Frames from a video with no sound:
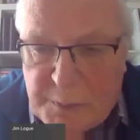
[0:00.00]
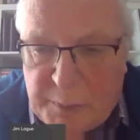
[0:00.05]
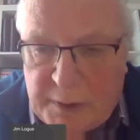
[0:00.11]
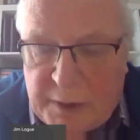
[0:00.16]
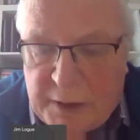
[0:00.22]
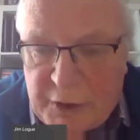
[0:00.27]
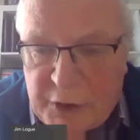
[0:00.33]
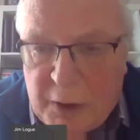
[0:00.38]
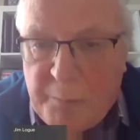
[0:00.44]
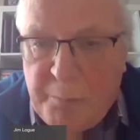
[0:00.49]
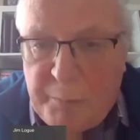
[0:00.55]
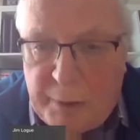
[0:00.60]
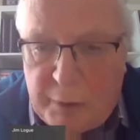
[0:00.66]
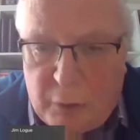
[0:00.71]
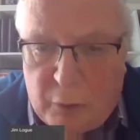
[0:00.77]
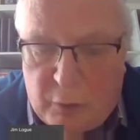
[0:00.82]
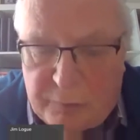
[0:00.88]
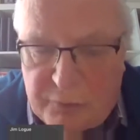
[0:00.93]
there's been a
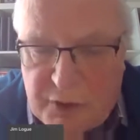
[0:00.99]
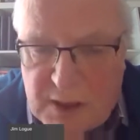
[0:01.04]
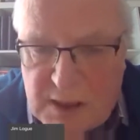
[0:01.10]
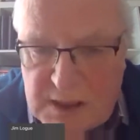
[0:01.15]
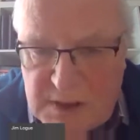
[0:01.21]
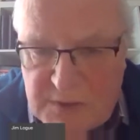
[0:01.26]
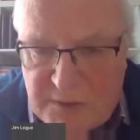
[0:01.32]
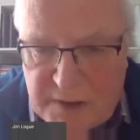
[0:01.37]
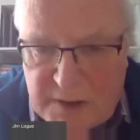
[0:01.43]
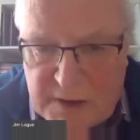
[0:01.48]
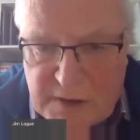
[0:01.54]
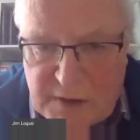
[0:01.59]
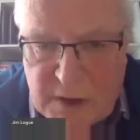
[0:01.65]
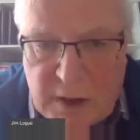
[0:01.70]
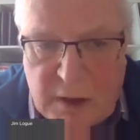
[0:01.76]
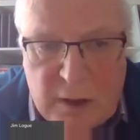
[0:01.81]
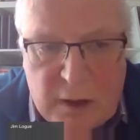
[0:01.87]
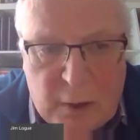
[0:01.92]
number of
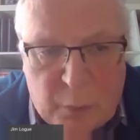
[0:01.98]
transfers